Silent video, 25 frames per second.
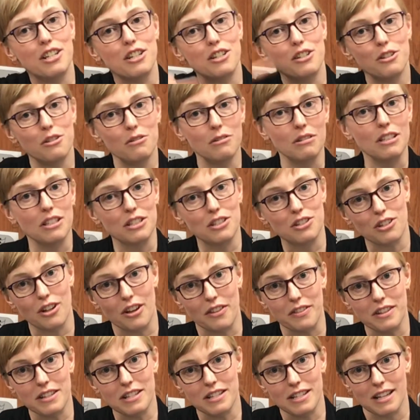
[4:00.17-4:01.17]
to-do list
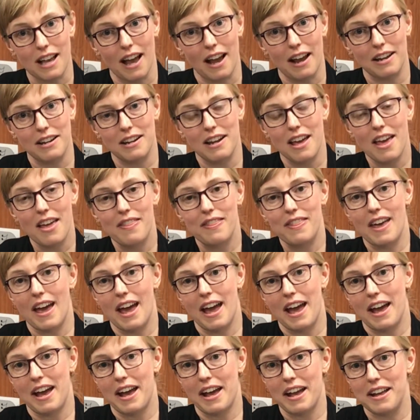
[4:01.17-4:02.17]
on the side
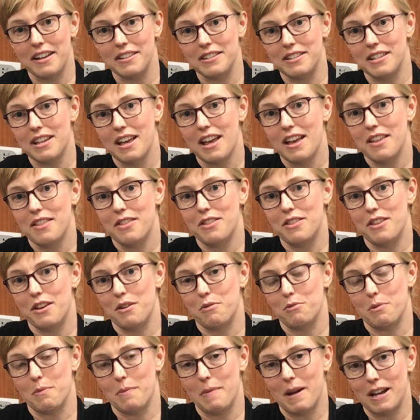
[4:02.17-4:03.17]
that has
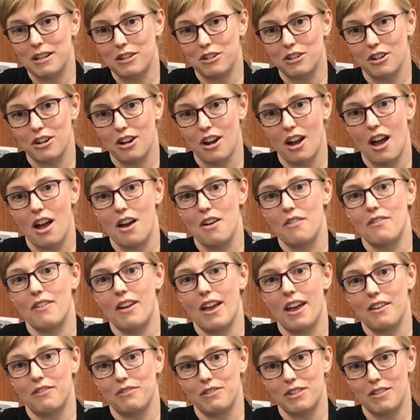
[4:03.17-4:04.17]
the reminder of
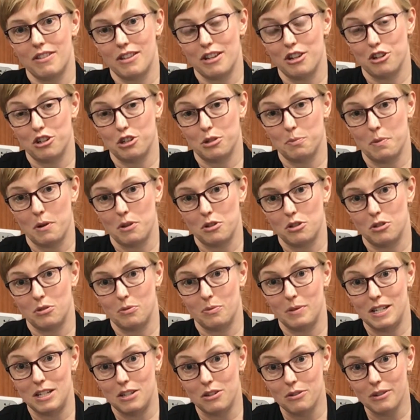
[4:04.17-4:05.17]
everything you're supposed to
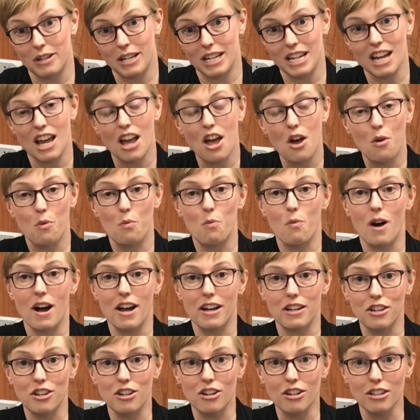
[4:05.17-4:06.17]
be doing
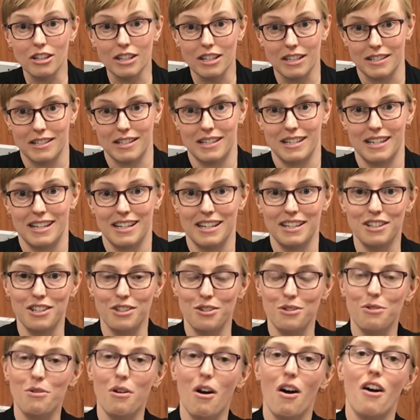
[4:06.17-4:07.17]
while you're listening
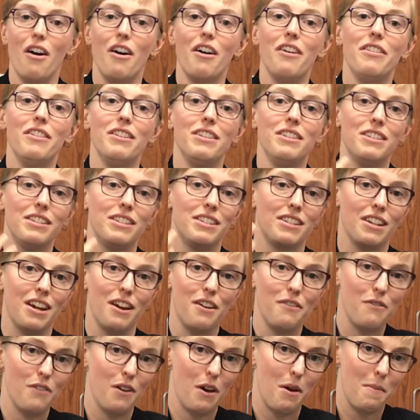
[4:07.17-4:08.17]
to all the
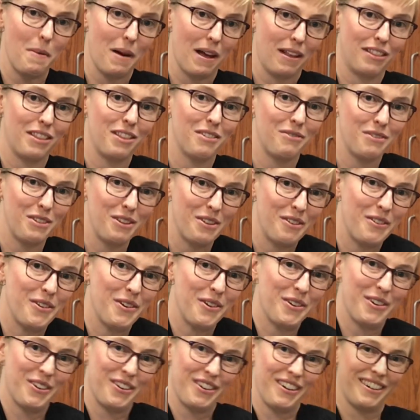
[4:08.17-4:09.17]
stuff about the
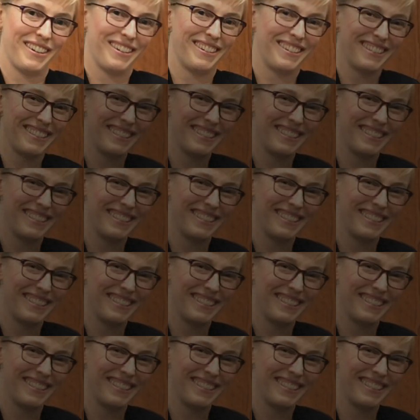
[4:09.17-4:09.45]
recorder.